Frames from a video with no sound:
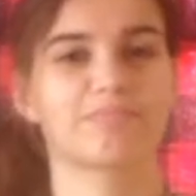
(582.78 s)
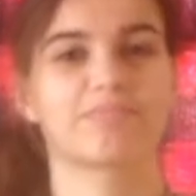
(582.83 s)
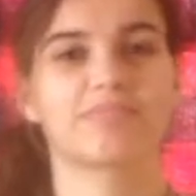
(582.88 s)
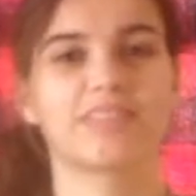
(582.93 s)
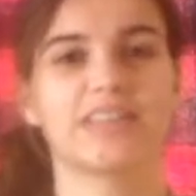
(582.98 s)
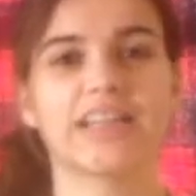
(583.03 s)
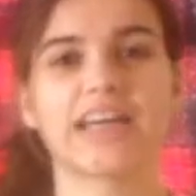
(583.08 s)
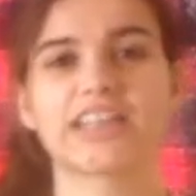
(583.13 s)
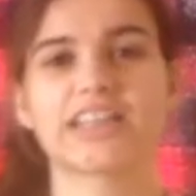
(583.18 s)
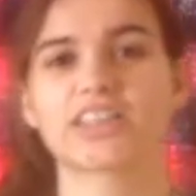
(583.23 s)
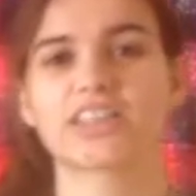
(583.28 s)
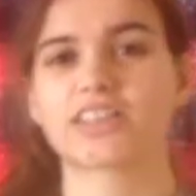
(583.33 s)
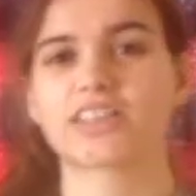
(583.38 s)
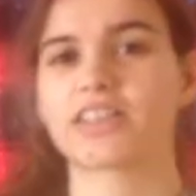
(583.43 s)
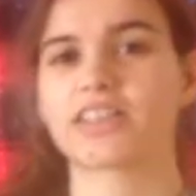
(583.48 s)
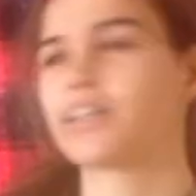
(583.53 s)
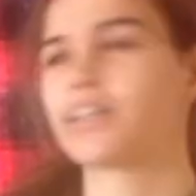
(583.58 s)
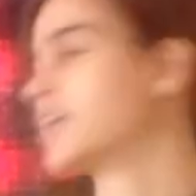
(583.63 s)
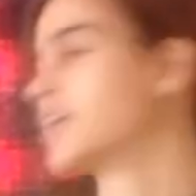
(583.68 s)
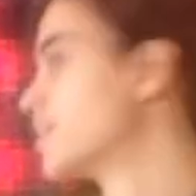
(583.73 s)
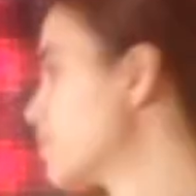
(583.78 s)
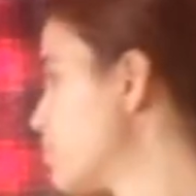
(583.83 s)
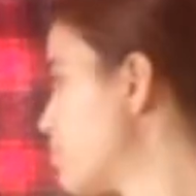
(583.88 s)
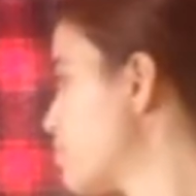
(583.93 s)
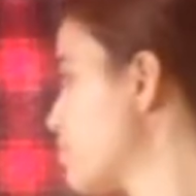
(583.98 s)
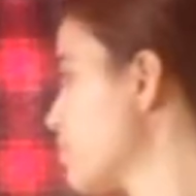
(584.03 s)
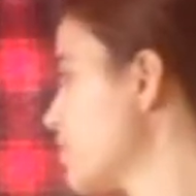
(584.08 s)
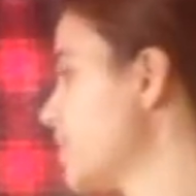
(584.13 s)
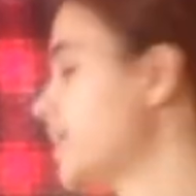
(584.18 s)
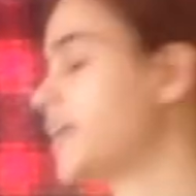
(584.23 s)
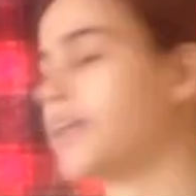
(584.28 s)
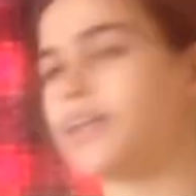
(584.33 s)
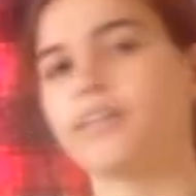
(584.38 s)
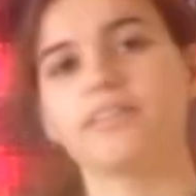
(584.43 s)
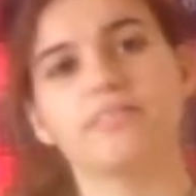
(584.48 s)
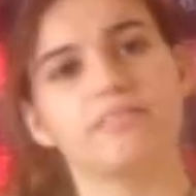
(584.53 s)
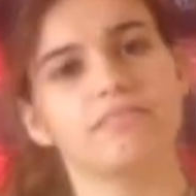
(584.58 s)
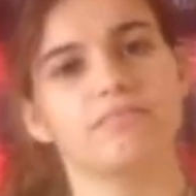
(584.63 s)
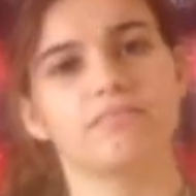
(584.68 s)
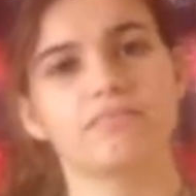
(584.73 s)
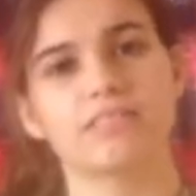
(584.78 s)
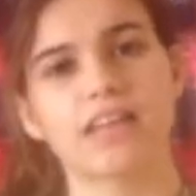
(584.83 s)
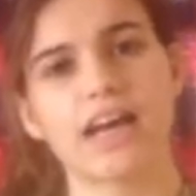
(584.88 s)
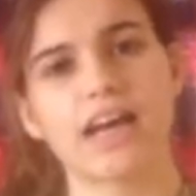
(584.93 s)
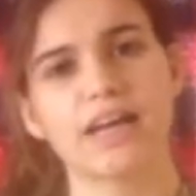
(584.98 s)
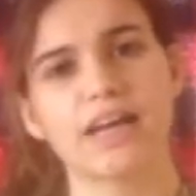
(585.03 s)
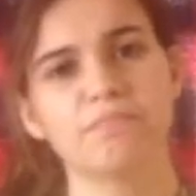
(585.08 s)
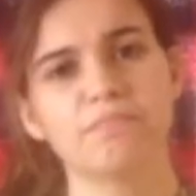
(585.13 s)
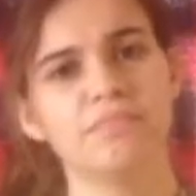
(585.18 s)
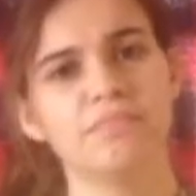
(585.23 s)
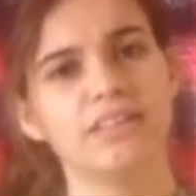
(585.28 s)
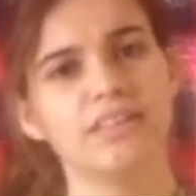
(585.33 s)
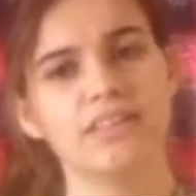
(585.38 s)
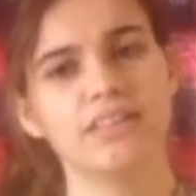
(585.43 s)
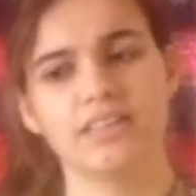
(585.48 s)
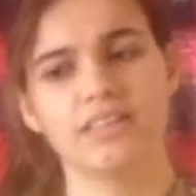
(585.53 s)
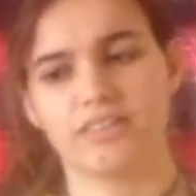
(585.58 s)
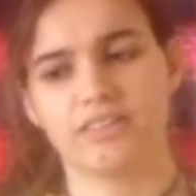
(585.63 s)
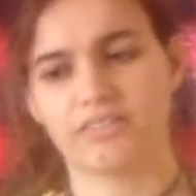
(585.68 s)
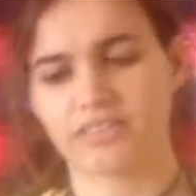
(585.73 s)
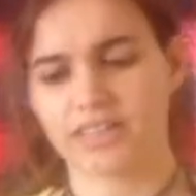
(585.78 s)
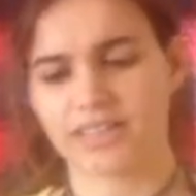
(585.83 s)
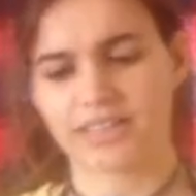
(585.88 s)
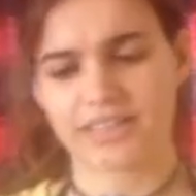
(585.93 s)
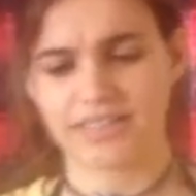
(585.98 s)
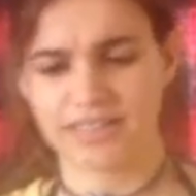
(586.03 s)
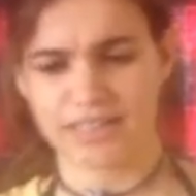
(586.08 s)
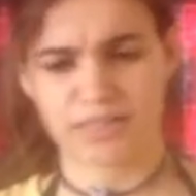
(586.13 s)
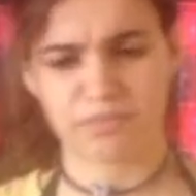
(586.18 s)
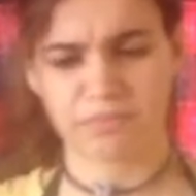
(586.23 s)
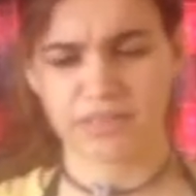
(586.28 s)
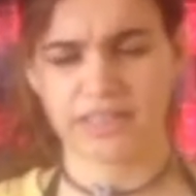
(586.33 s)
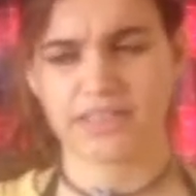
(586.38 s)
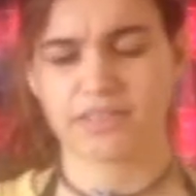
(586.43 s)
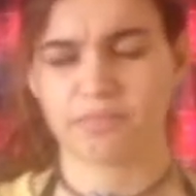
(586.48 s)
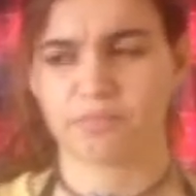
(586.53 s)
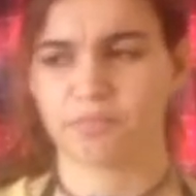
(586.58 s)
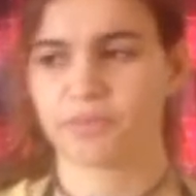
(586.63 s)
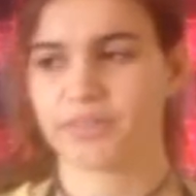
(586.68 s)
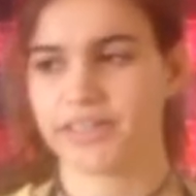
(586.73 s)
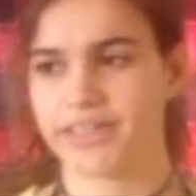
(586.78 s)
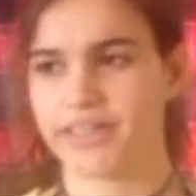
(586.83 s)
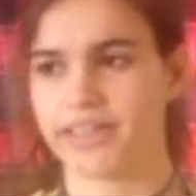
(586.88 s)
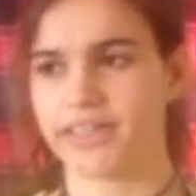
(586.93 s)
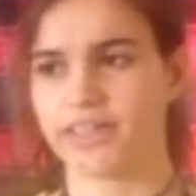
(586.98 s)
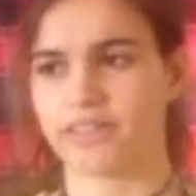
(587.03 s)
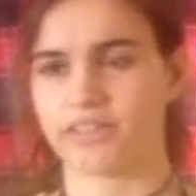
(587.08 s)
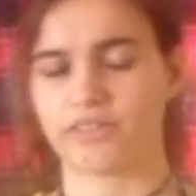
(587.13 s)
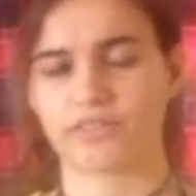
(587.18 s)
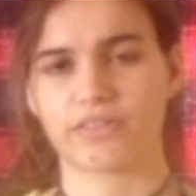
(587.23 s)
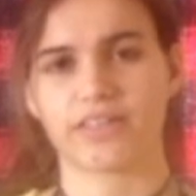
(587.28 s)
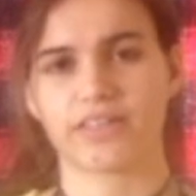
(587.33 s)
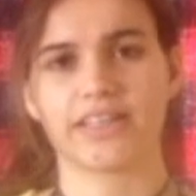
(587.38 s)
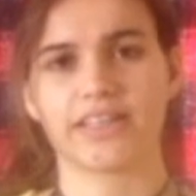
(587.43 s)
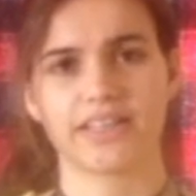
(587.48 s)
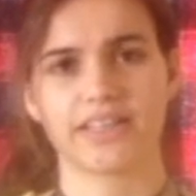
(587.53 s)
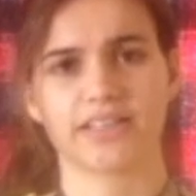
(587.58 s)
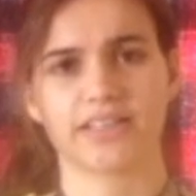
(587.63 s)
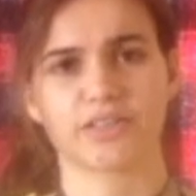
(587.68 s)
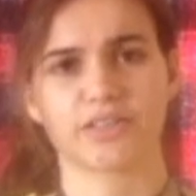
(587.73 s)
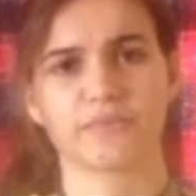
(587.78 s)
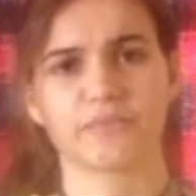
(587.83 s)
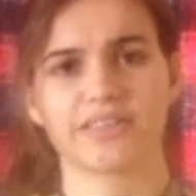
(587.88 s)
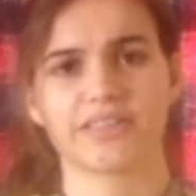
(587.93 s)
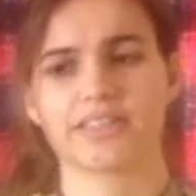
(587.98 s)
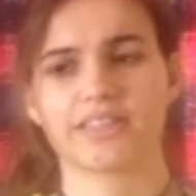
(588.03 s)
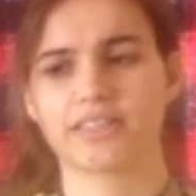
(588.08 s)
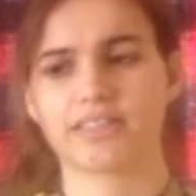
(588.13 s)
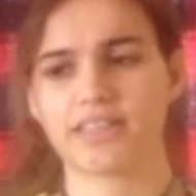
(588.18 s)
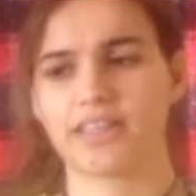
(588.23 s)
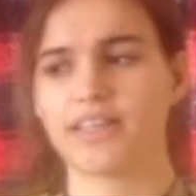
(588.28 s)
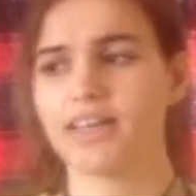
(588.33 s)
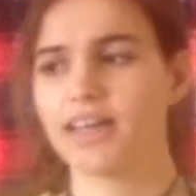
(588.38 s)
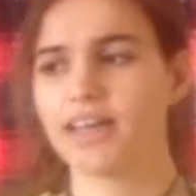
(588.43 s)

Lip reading: That's just the preheat time. It was like the 6 minutes of preheating to try to get it to 360.